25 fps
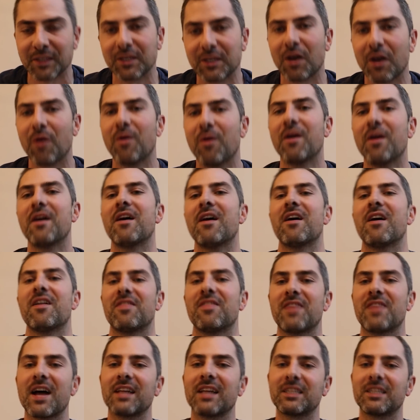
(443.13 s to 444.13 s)
So
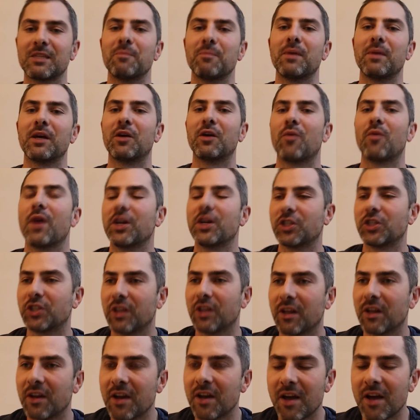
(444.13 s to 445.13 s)
that's the big
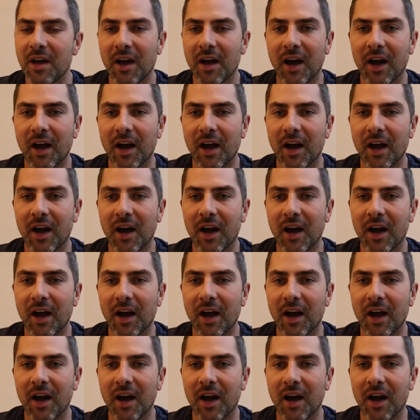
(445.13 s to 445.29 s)
question.